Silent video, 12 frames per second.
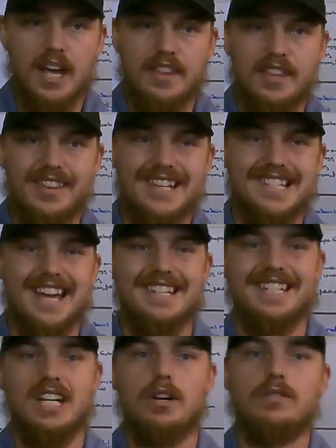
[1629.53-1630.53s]
And then this
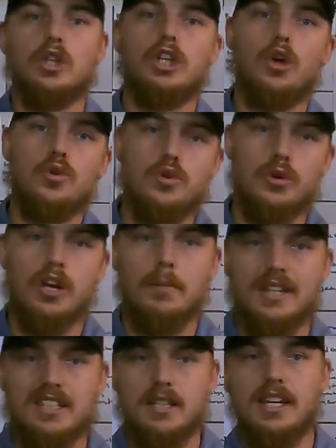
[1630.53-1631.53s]
idea of closure
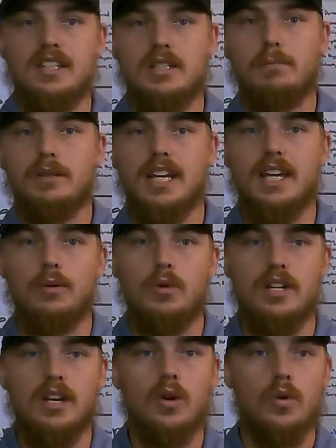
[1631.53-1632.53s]
coming into play
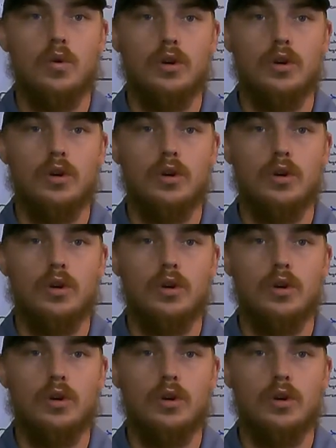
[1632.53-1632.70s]
when